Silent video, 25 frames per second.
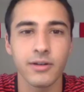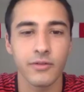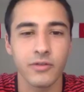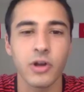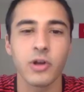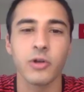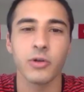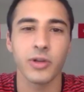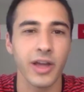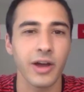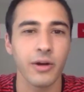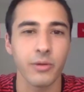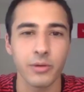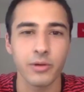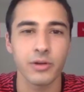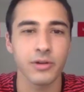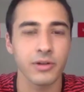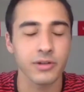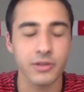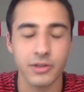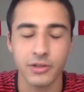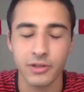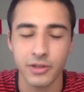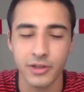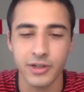course. Yeah, we'll
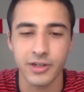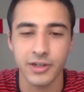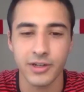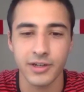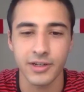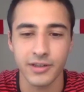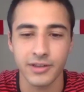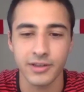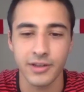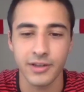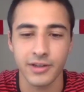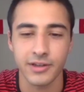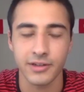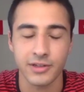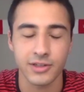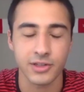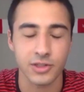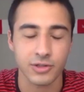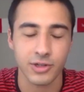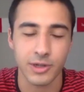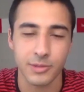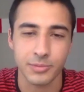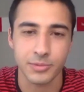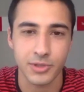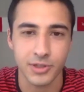include it in the
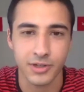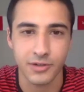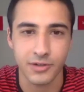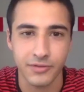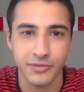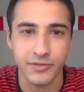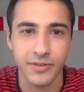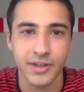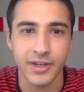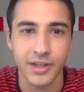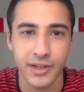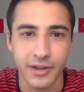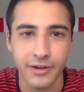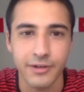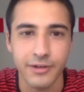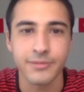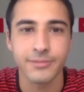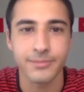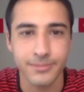description of the video.